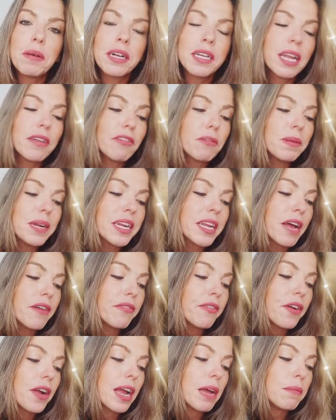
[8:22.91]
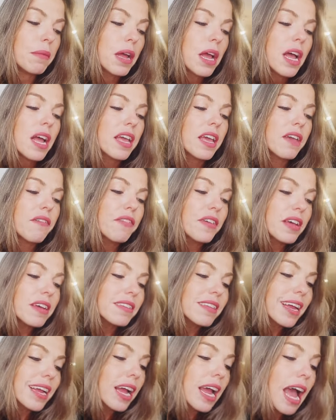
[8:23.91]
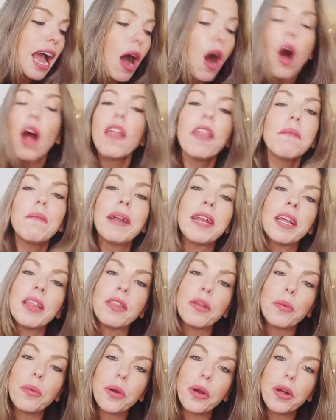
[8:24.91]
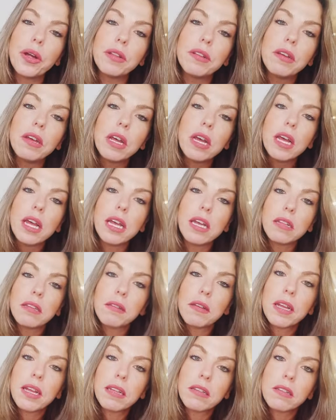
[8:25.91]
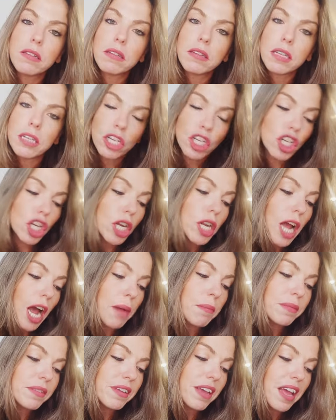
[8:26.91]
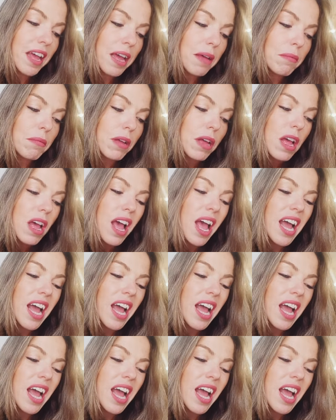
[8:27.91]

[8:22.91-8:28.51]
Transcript: It'll never be enough for him. He feels like all the money in the world is is should come to him,